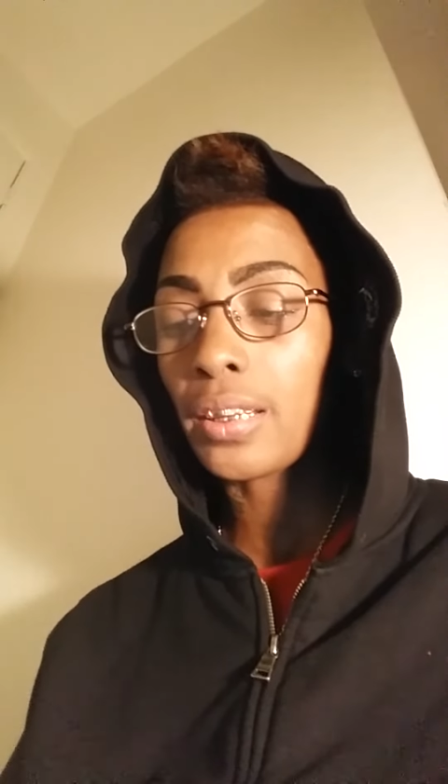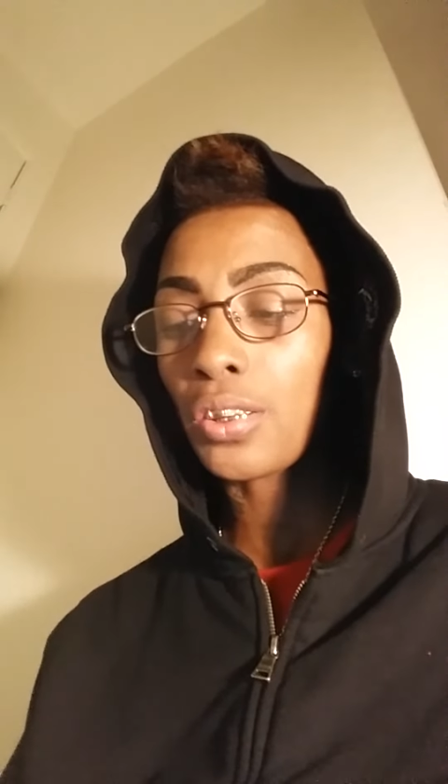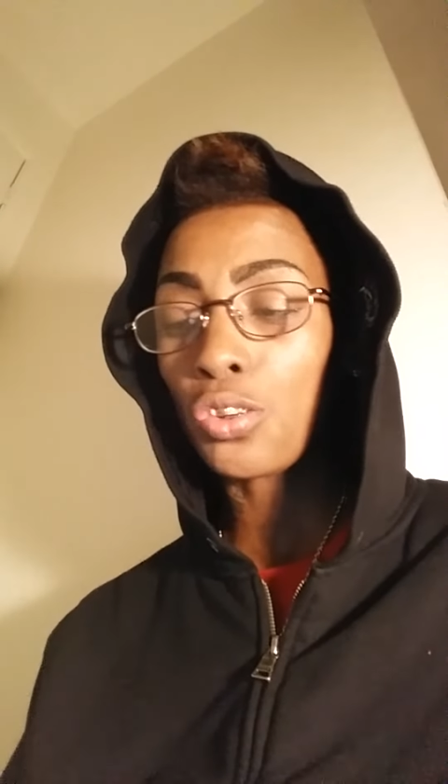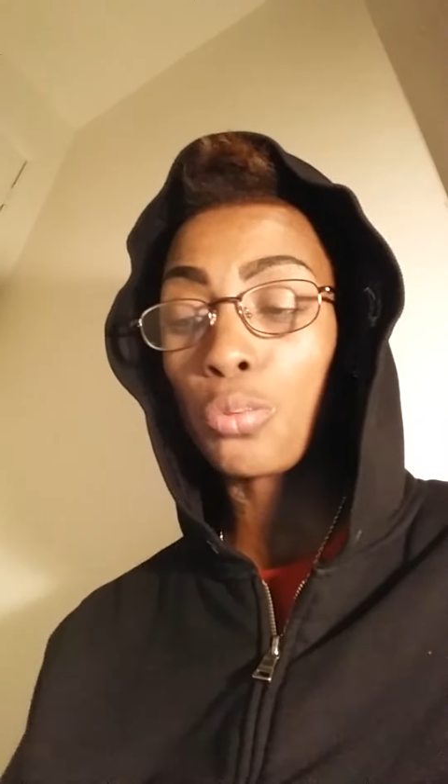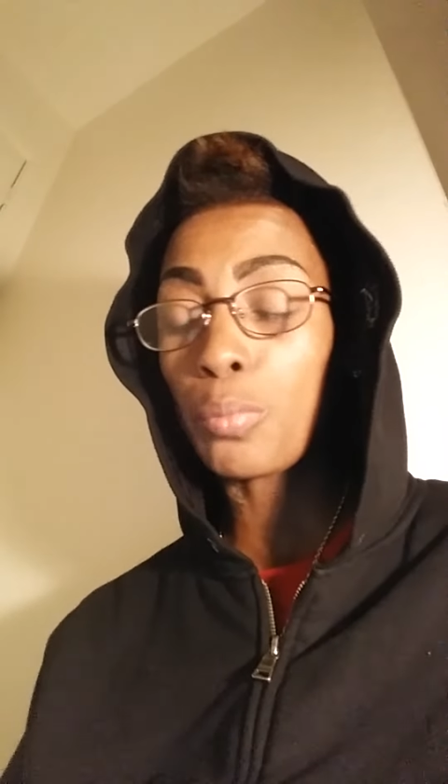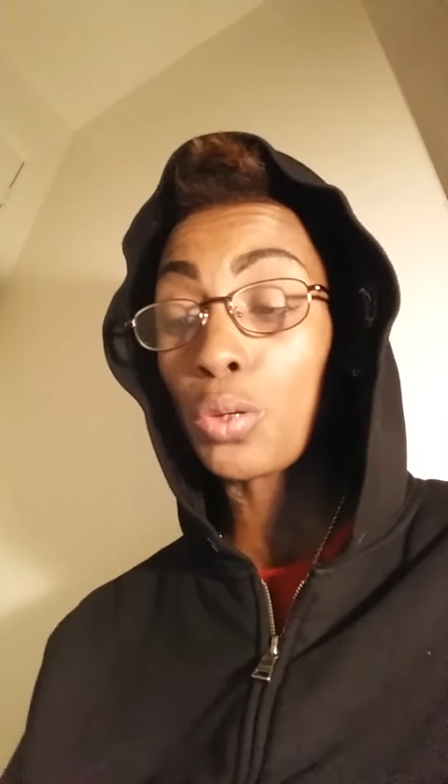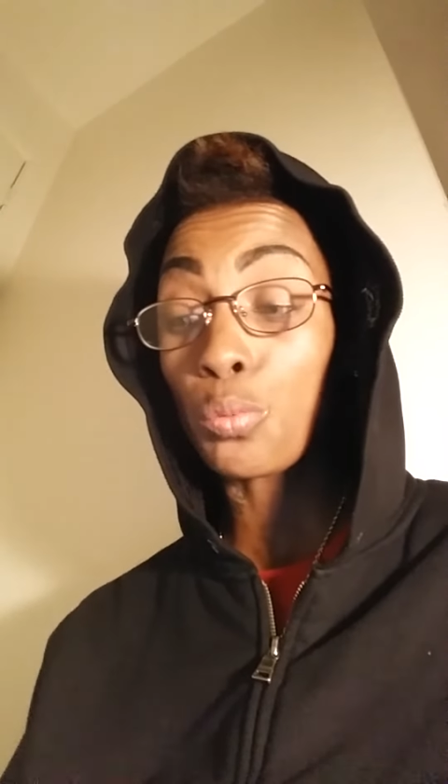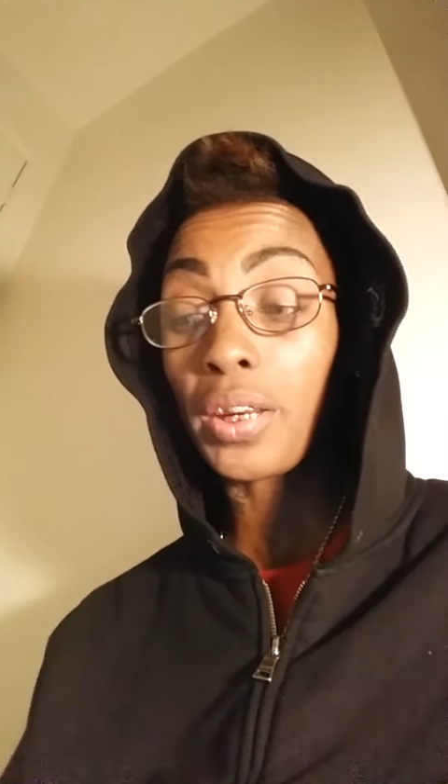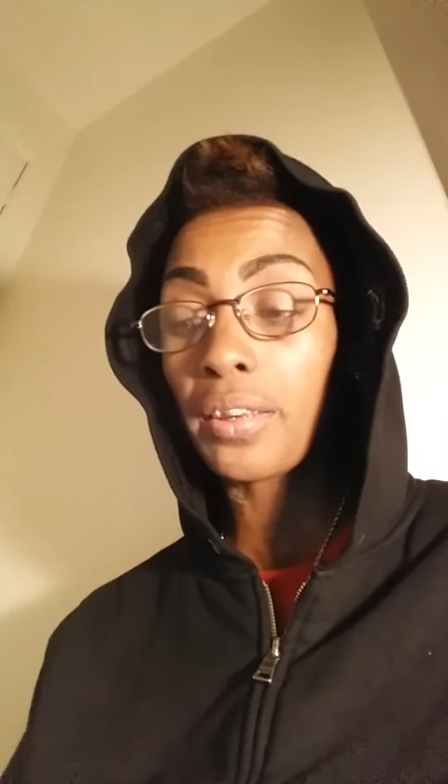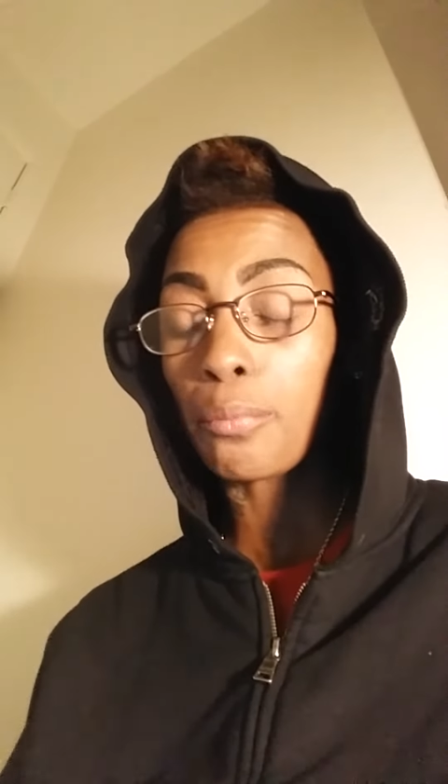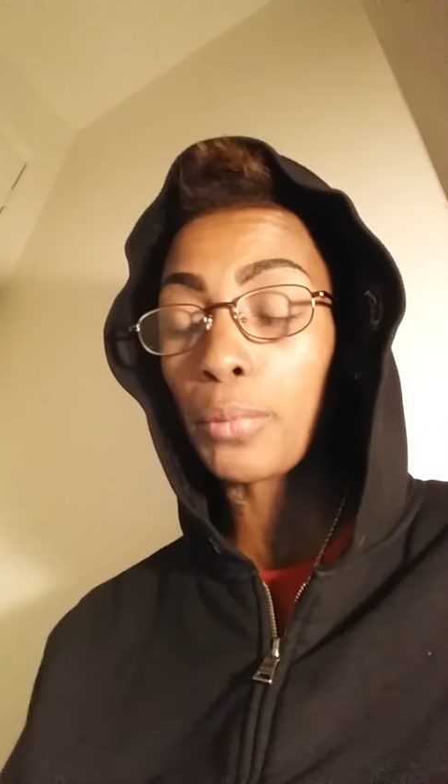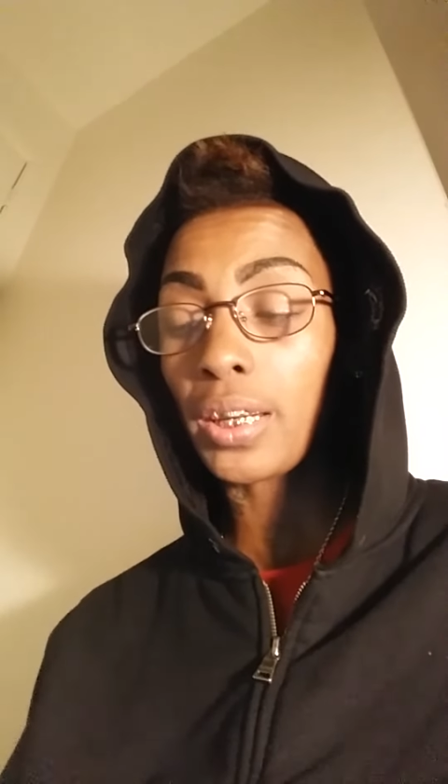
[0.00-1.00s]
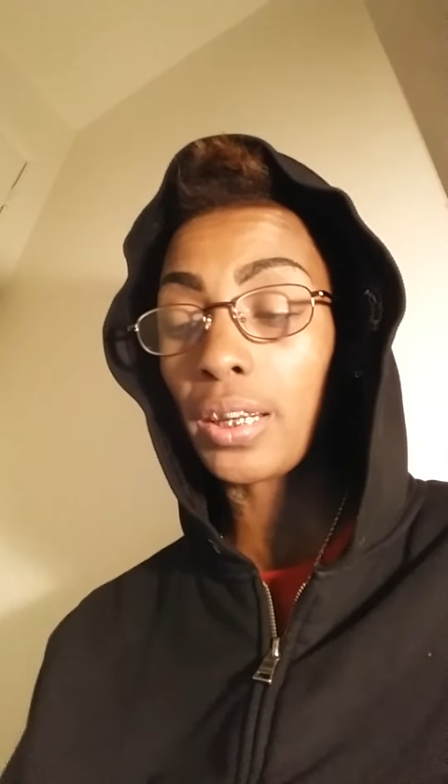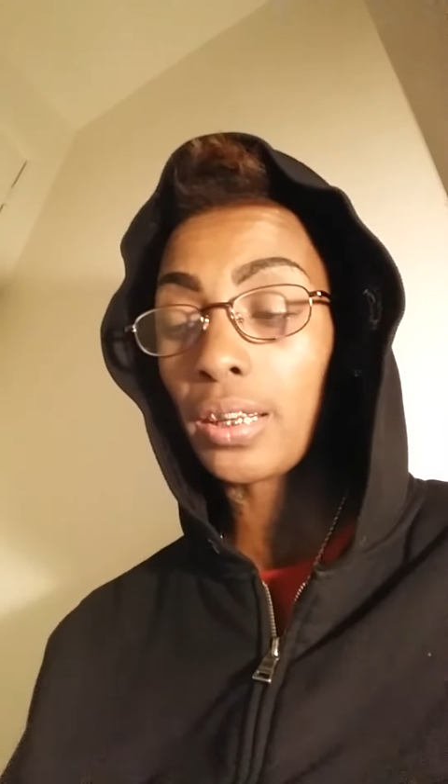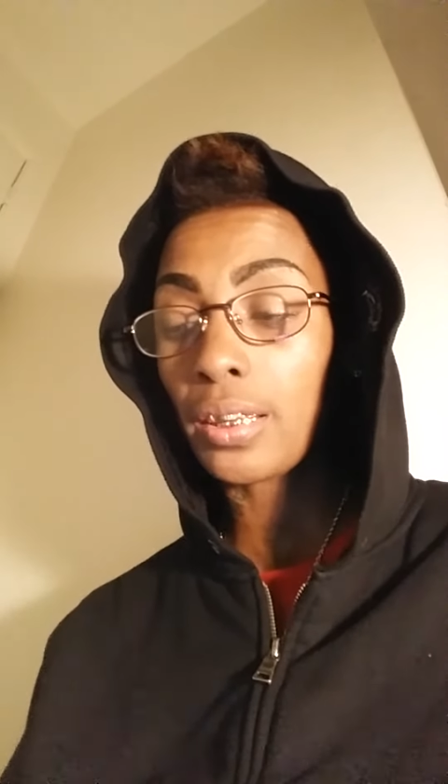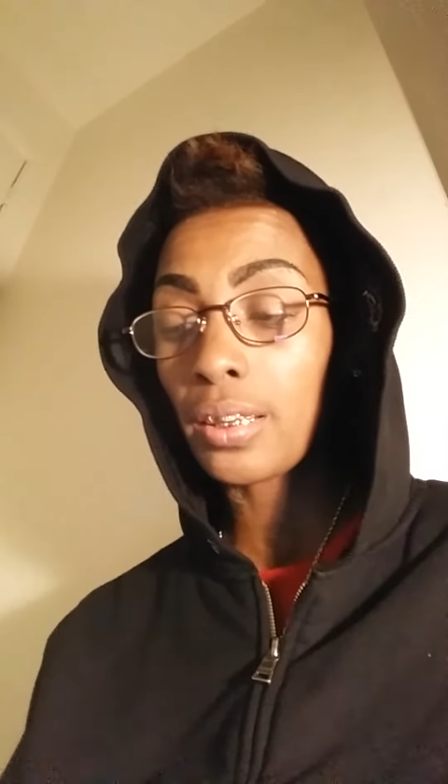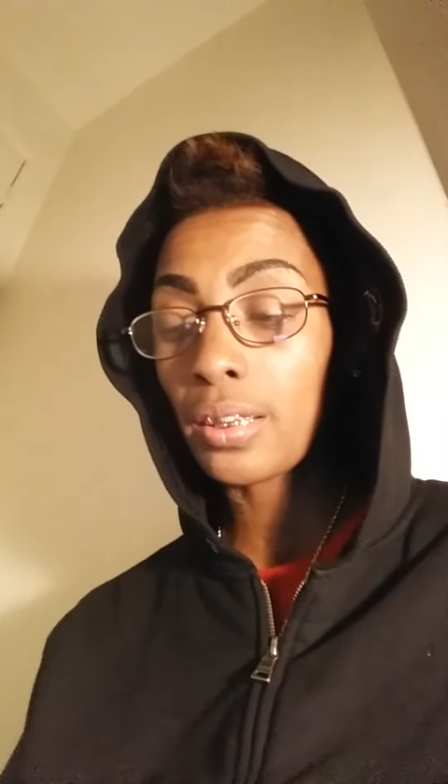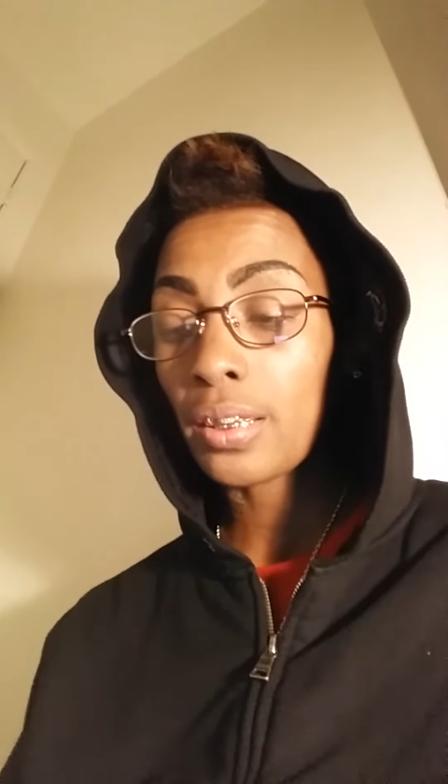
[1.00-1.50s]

You'd be with me,